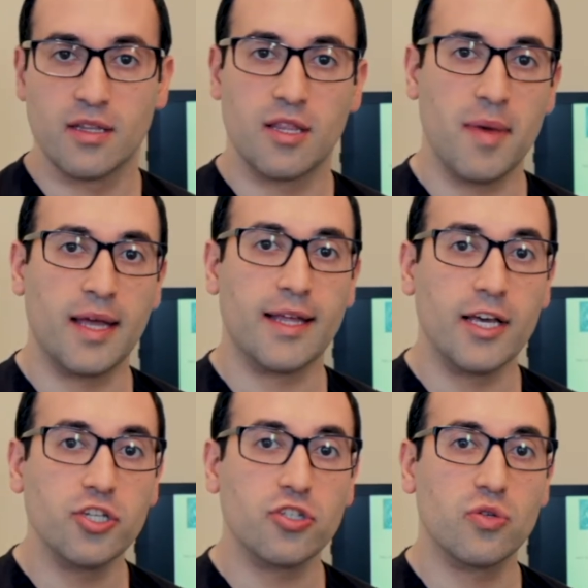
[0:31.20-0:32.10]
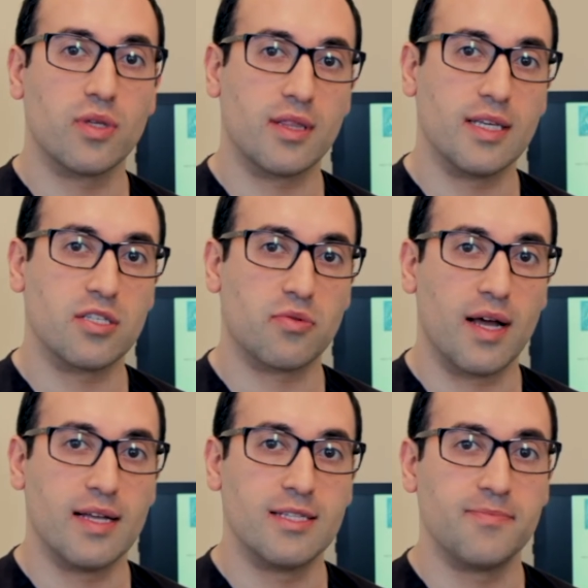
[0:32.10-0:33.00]
The main issue with these
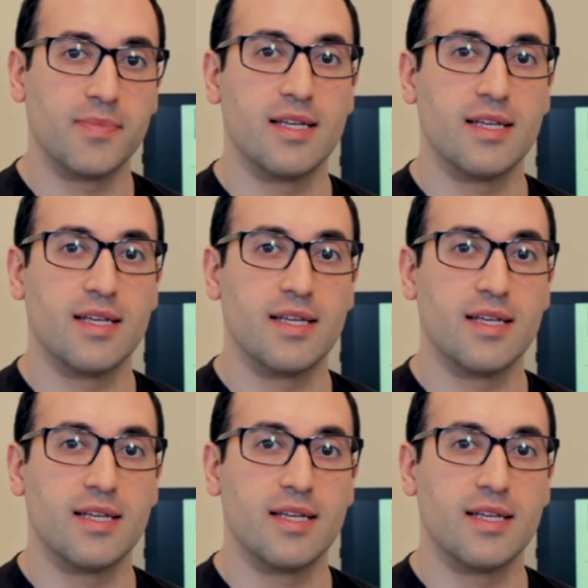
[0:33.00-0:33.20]
threads